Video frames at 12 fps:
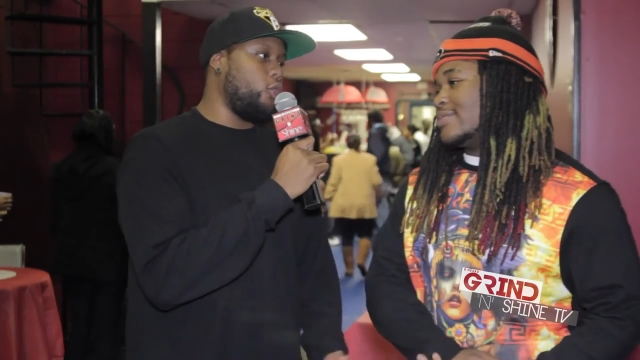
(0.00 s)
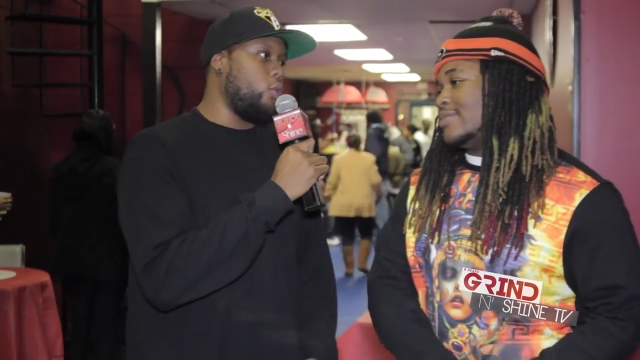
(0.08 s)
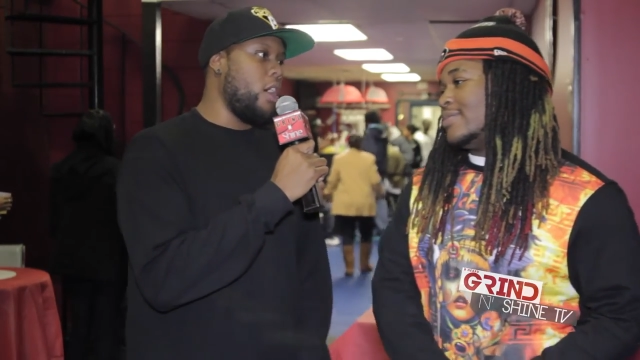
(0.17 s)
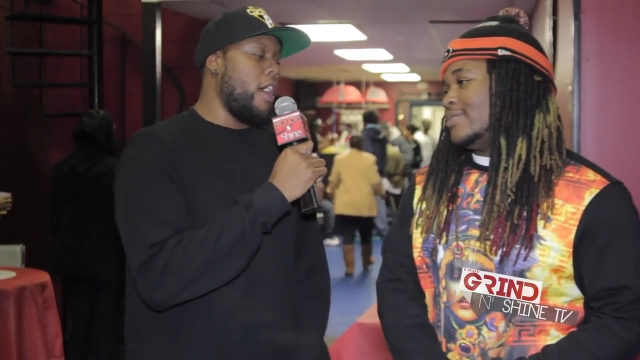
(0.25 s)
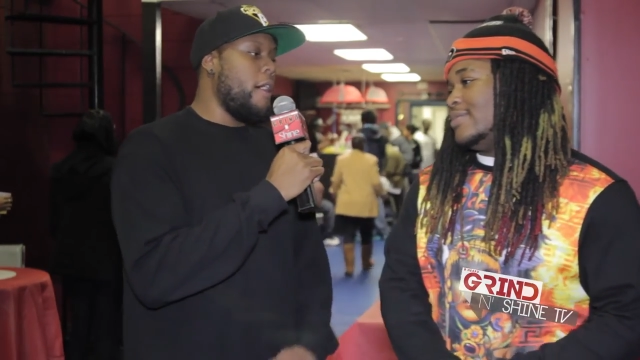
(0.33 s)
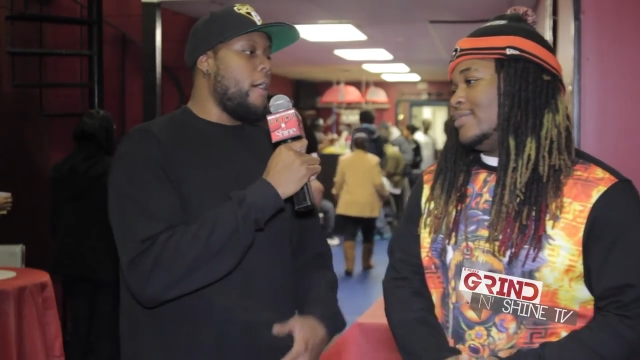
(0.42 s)

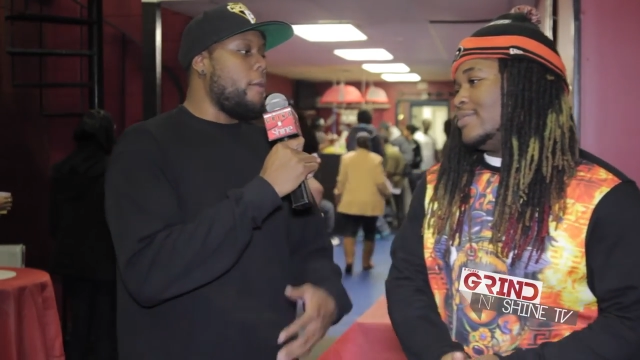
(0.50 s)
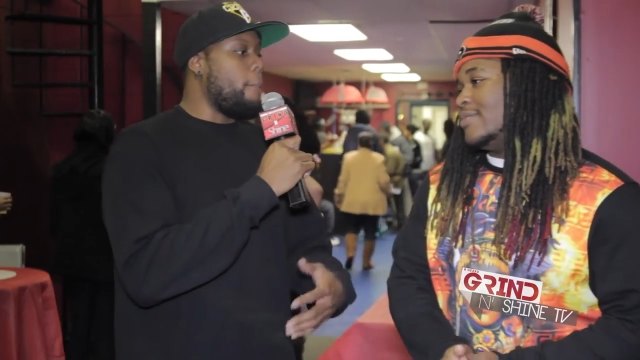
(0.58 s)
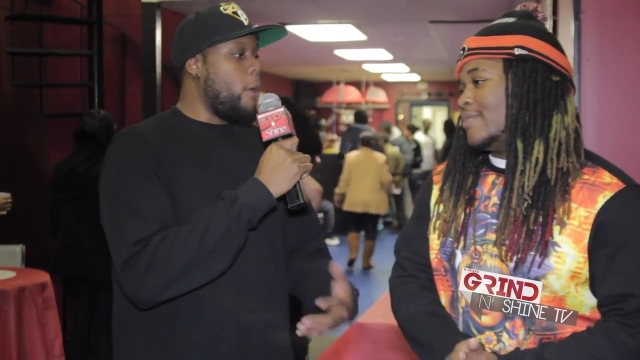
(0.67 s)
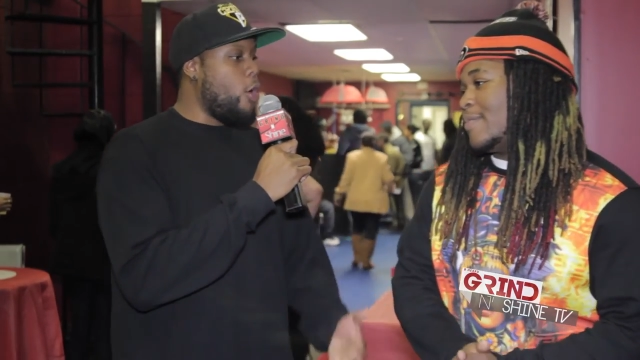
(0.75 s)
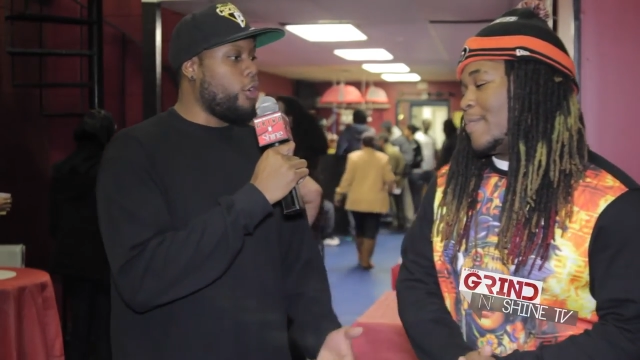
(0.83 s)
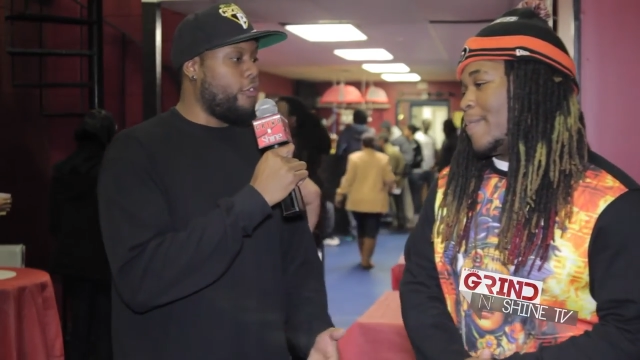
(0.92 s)
Speaker 1: you
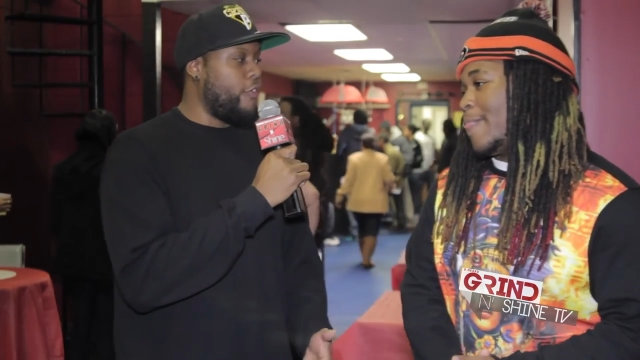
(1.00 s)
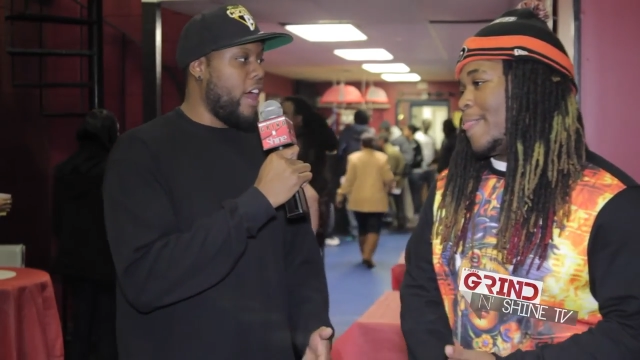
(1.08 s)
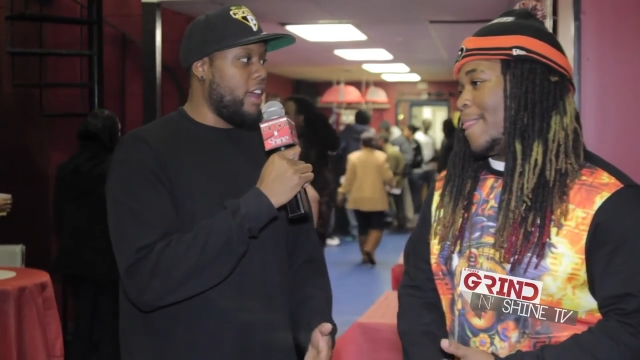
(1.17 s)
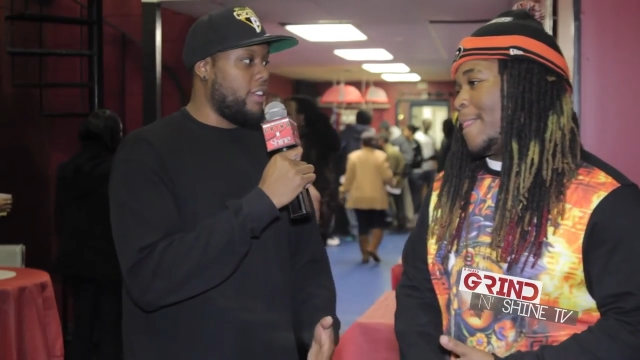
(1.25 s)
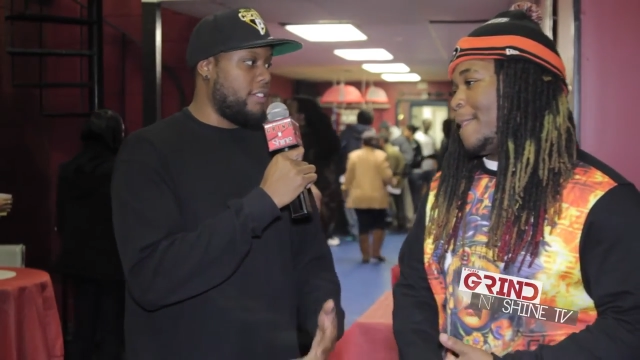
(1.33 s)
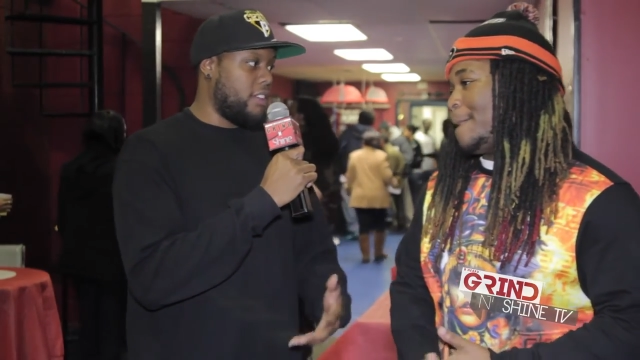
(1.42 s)

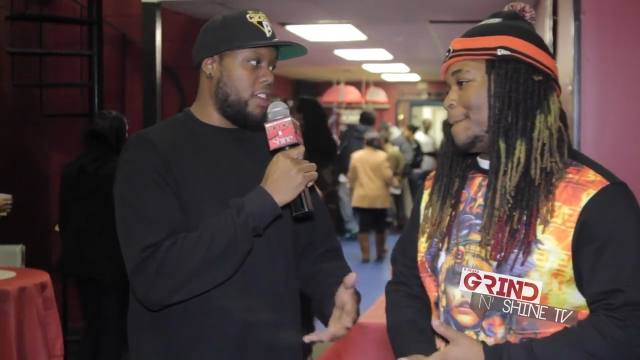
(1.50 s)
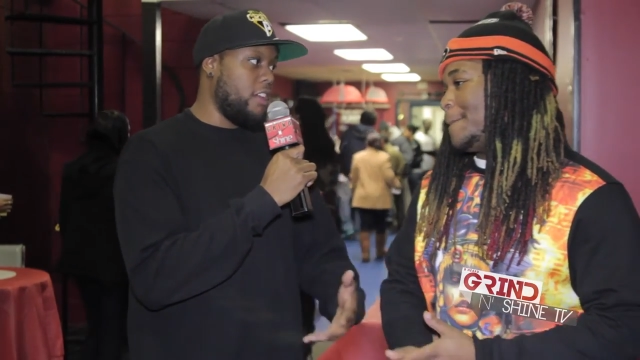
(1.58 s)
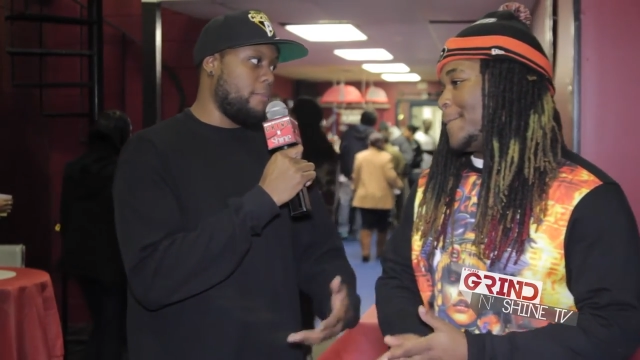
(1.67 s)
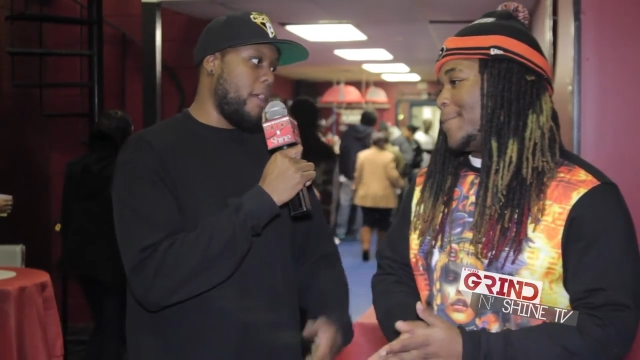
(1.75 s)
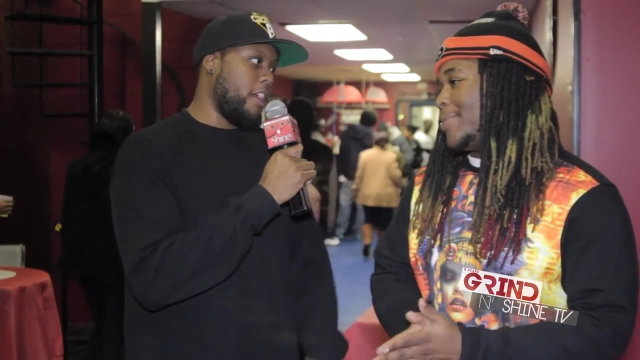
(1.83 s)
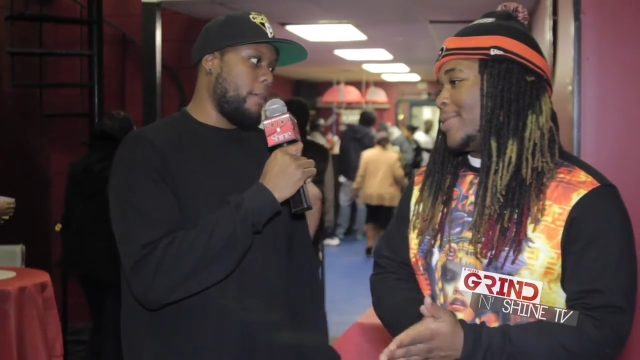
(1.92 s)
motivated to
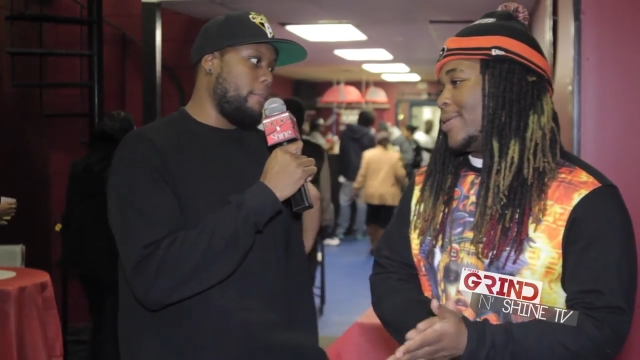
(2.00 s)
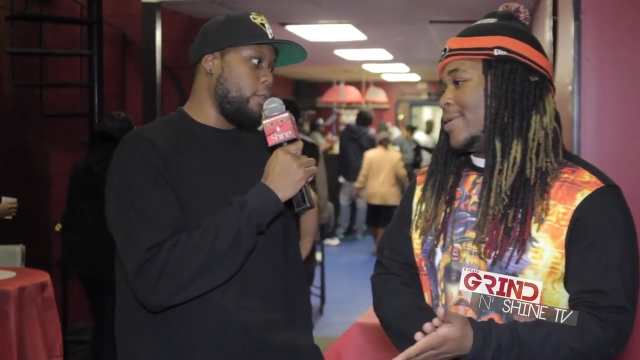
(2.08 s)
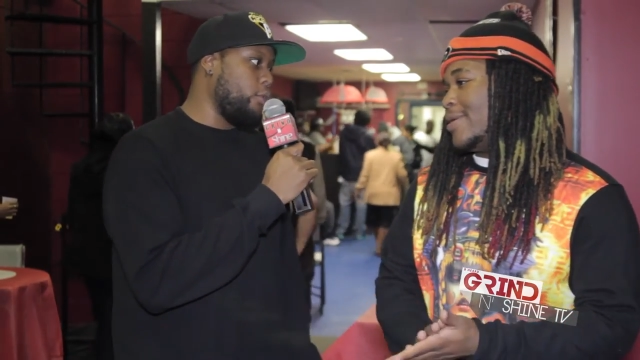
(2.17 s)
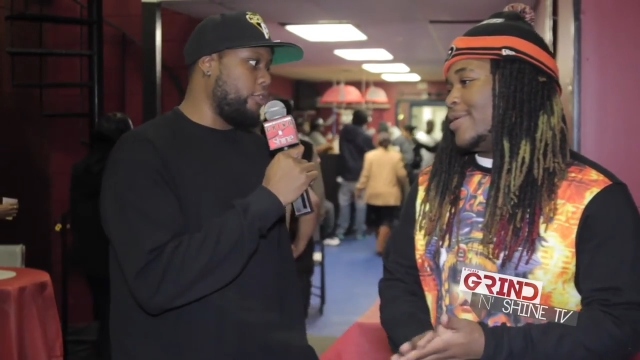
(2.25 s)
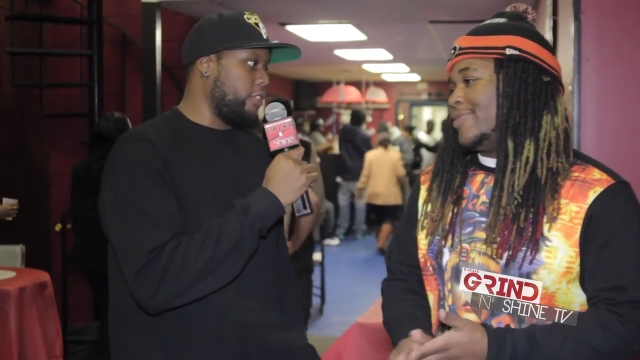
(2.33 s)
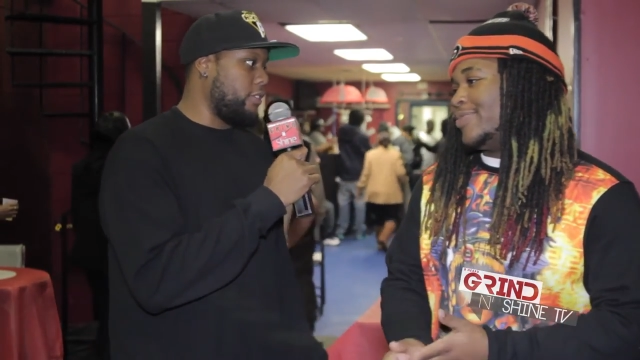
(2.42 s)
keep making
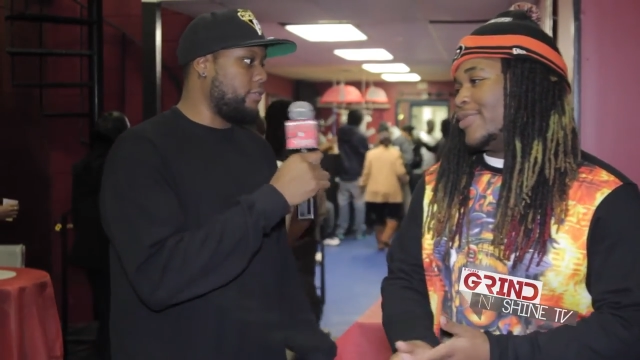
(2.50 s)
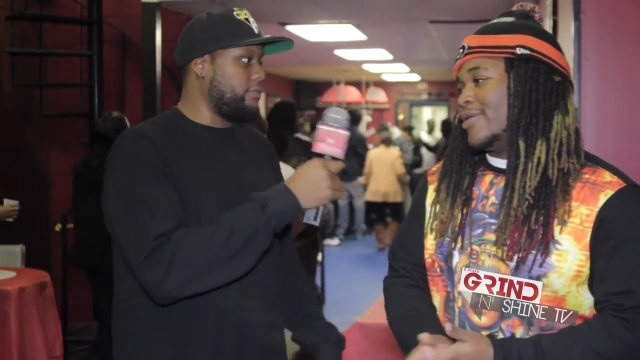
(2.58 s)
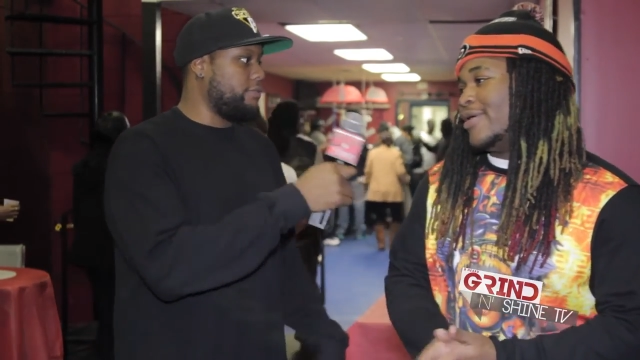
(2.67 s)
music?